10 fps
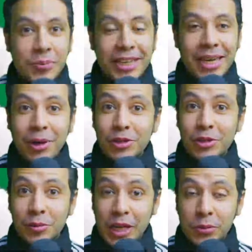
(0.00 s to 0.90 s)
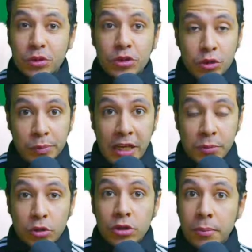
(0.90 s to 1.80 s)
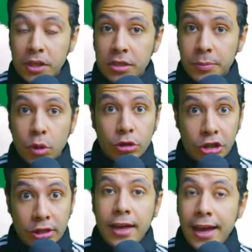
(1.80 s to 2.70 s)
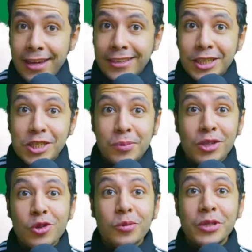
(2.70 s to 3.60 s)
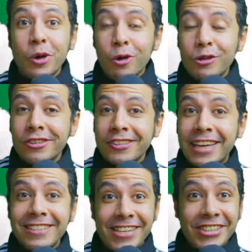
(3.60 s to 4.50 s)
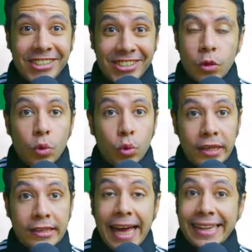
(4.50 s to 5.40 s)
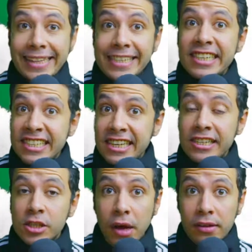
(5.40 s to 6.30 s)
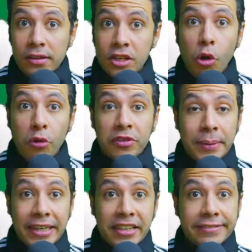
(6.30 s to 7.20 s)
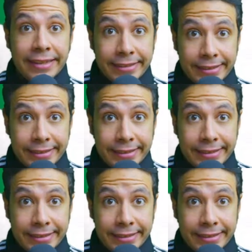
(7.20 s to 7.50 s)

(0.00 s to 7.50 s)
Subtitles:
about your passport must be original and it must not be older than 10 years with at least 6 months of remaining validity